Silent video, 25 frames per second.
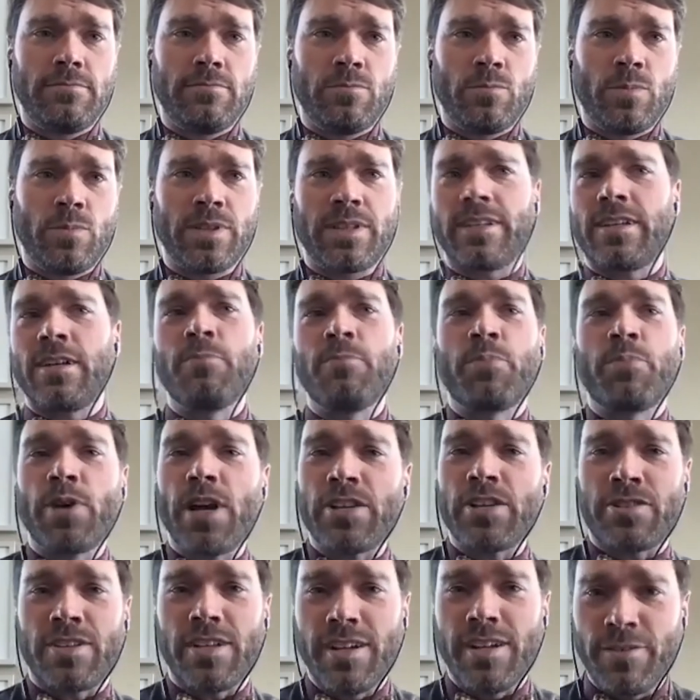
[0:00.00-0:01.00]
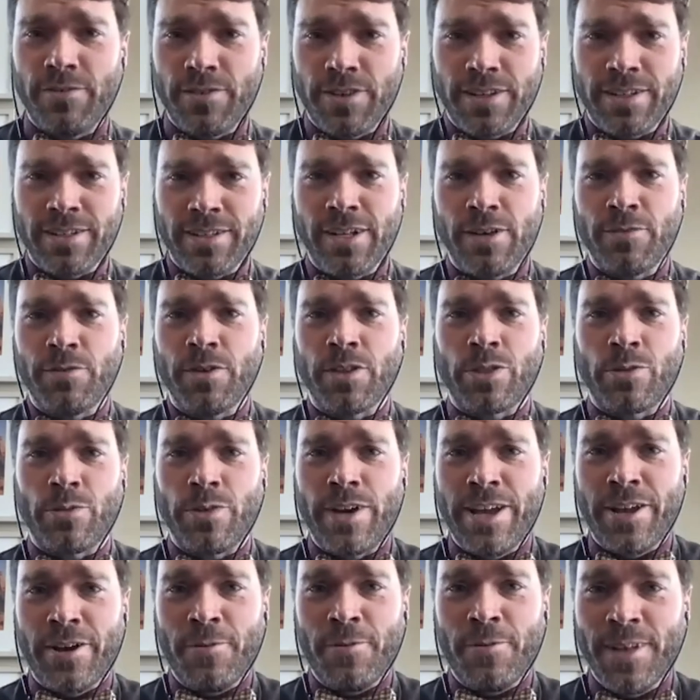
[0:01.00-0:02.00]
with the compression of a of a
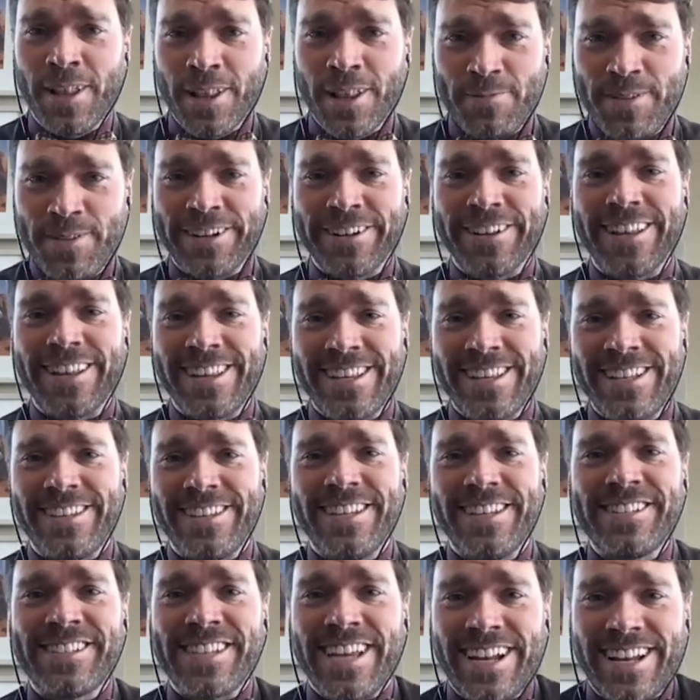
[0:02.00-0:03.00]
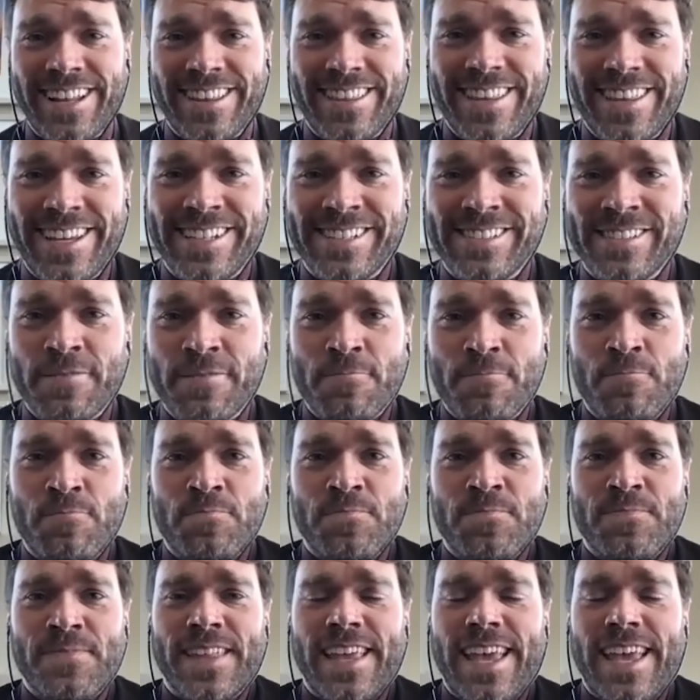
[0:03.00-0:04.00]
300 millimeter these kind of things.
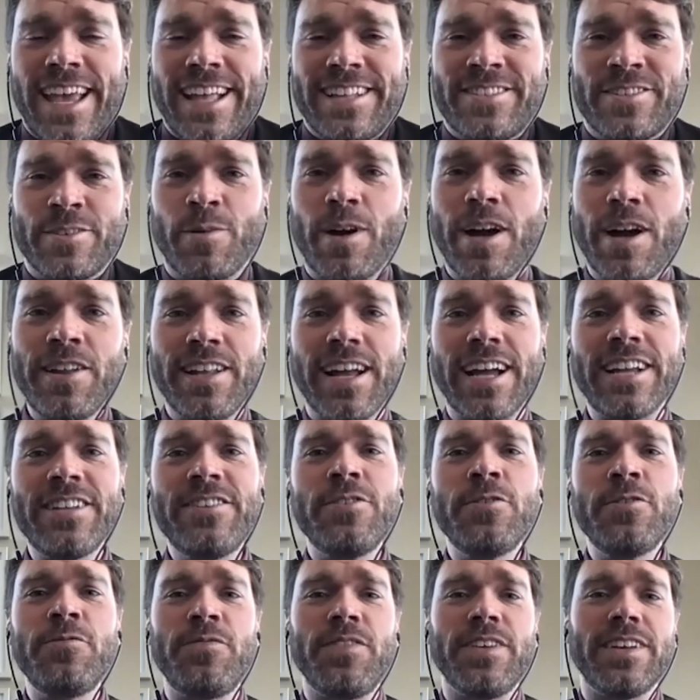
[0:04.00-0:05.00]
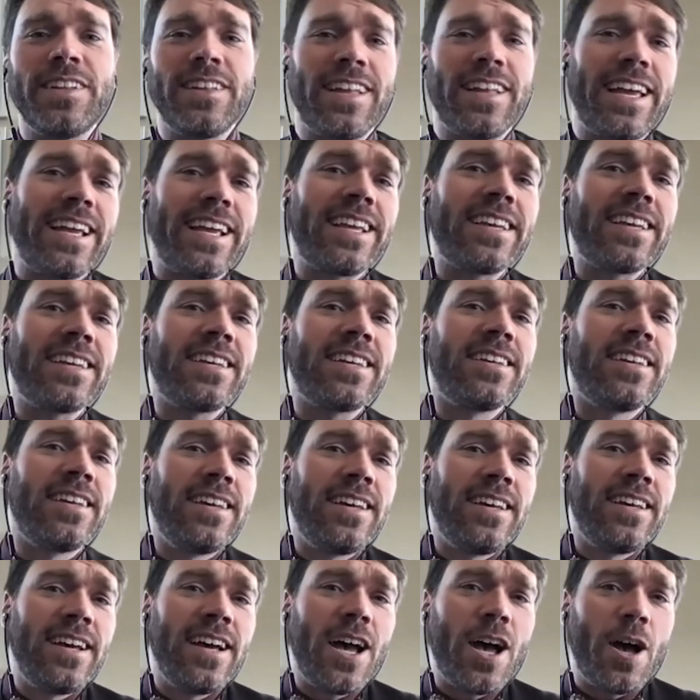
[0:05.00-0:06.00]
Yeah. And so I, I do feel like
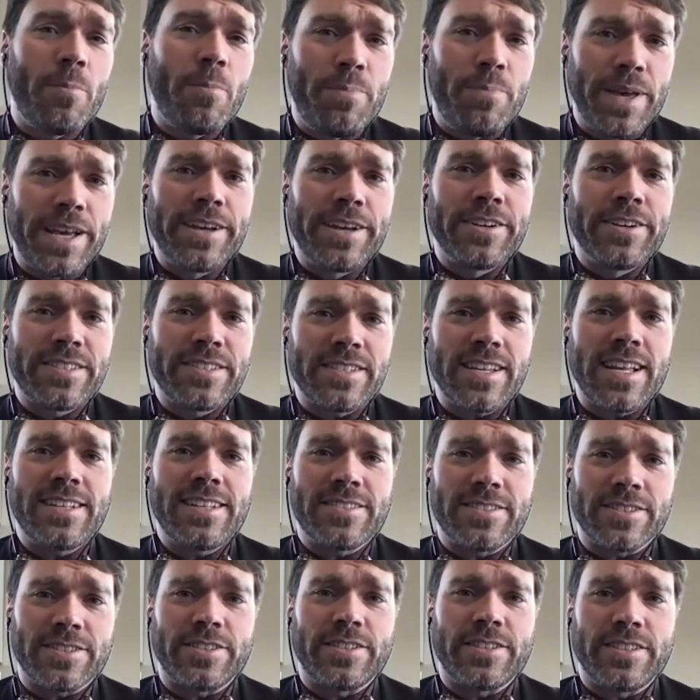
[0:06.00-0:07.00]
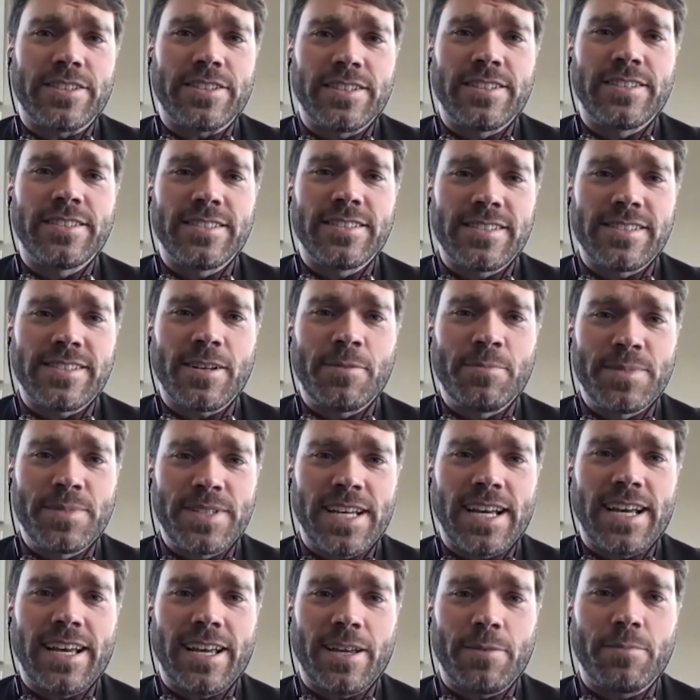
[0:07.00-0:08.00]
a bigger sensor
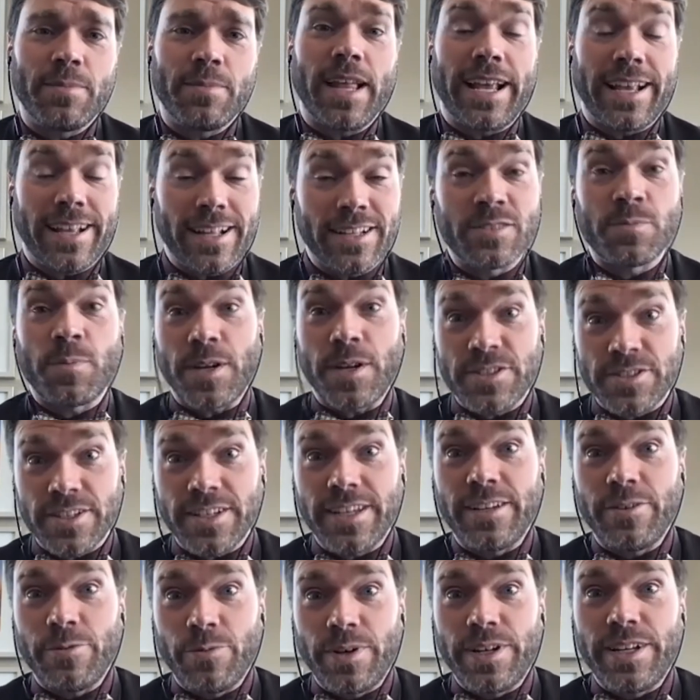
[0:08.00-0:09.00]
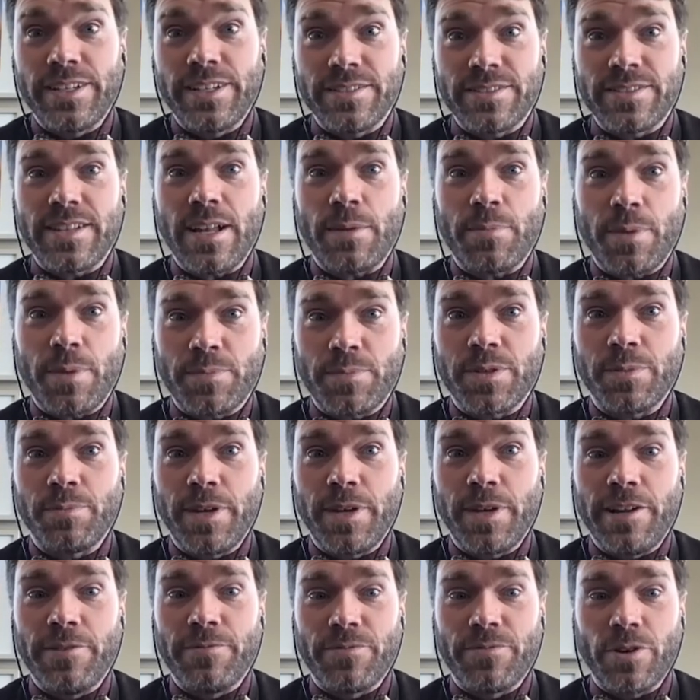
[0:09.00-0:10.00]
sometime like especially when you step up to
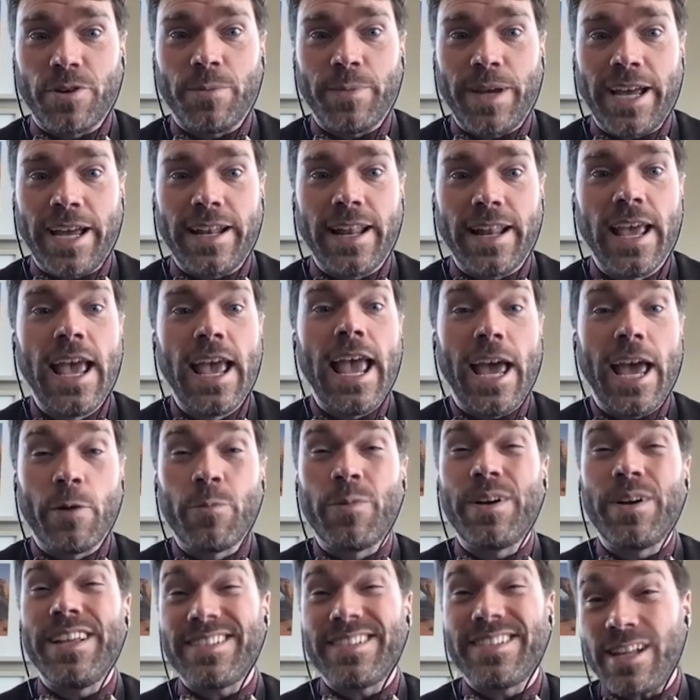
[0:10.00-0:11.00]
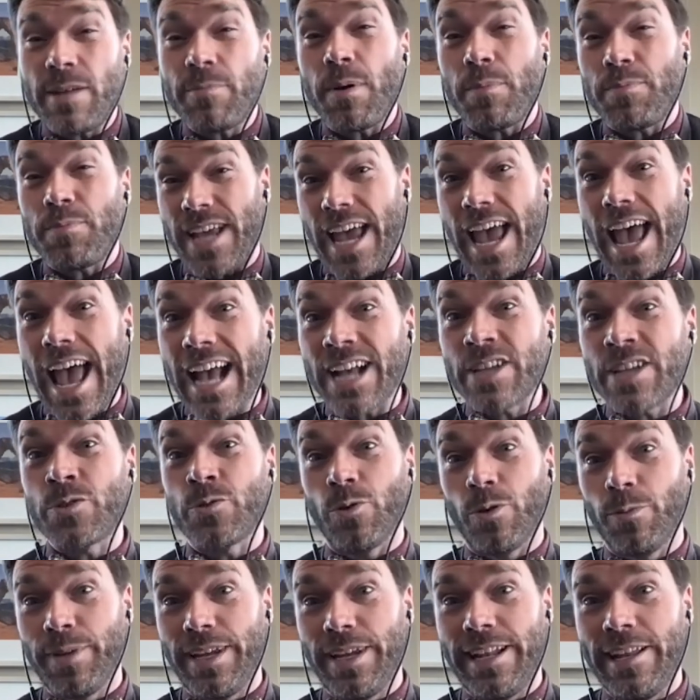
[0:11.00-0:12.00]
medium format and when you step up to
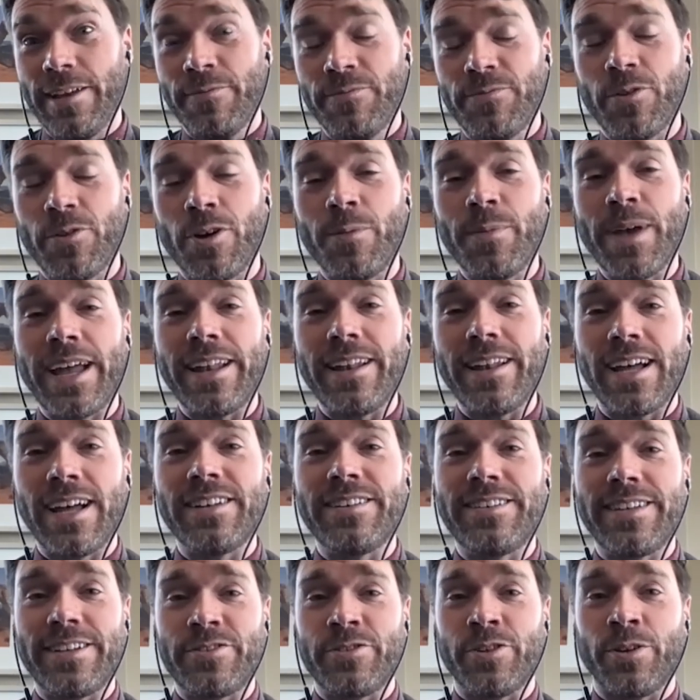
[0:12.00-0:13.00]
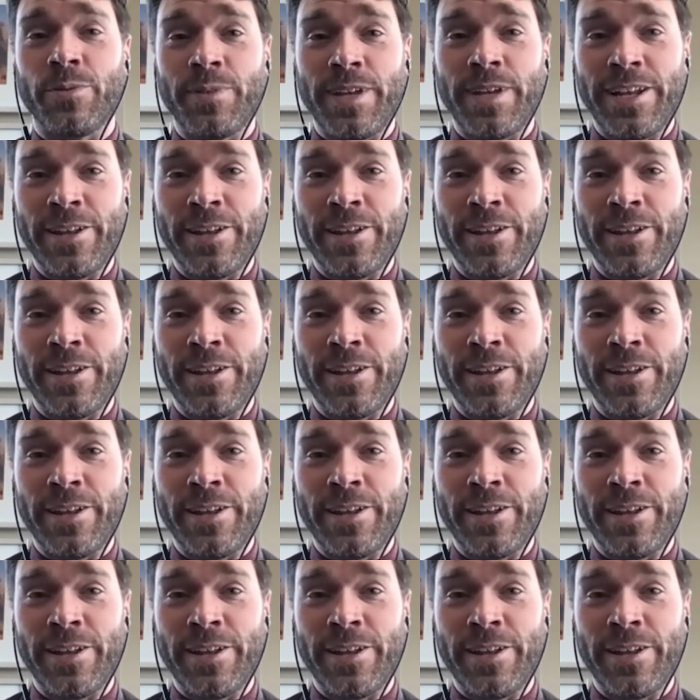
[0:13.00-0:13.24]
actual medium format not digital yeah